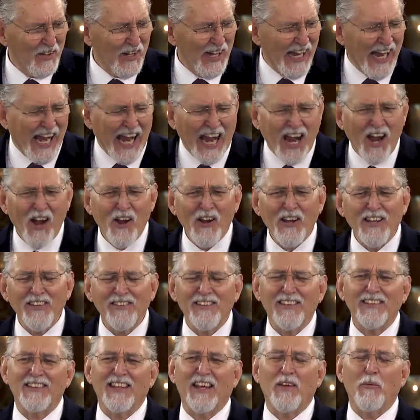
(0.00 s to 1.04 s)
How
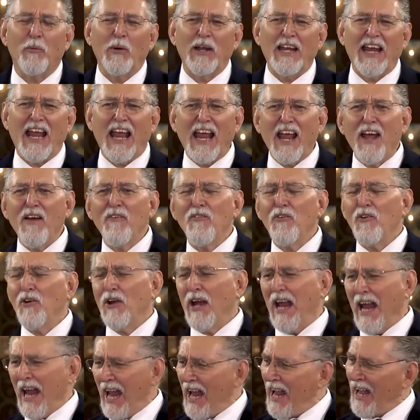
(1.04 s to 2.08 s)
is it that we ever
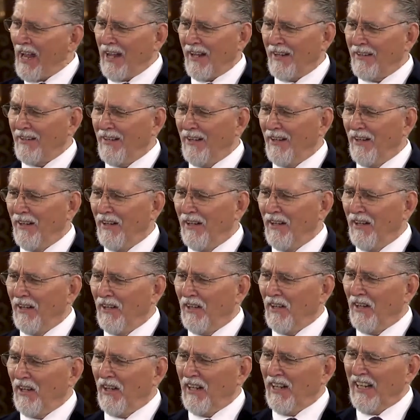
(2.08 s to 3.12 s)
had
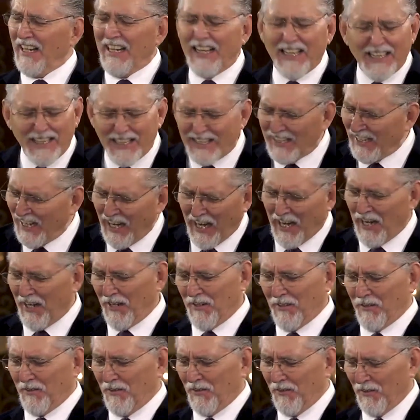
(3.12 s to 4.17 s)
any
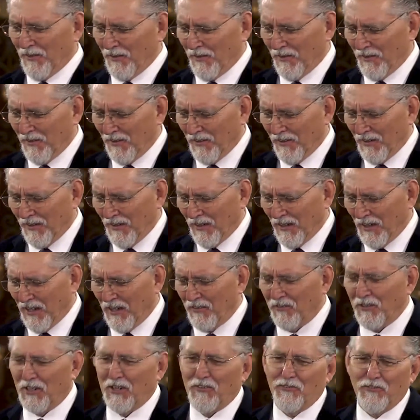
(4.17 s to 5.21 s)
kind
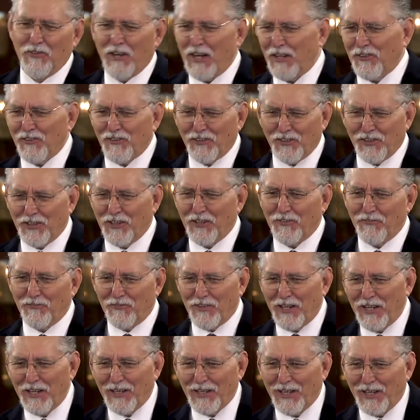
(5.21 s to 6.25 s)
of an affectionate
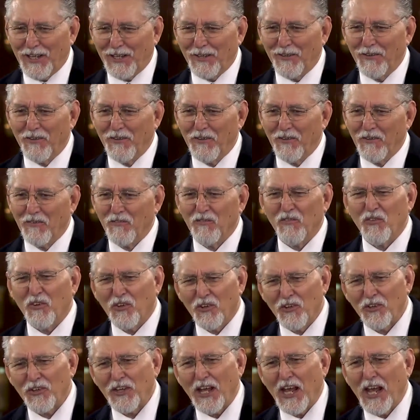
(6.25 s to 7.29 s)
feeling
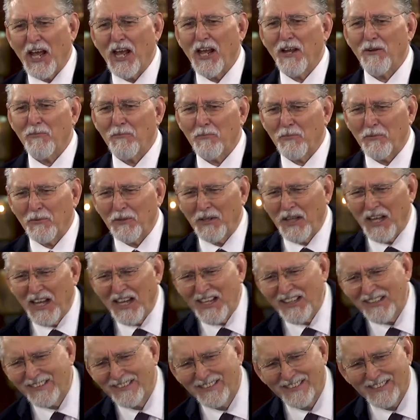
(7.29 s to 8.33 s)
for that
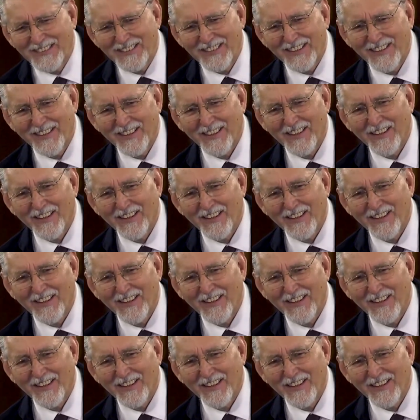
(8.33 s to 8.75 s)
place.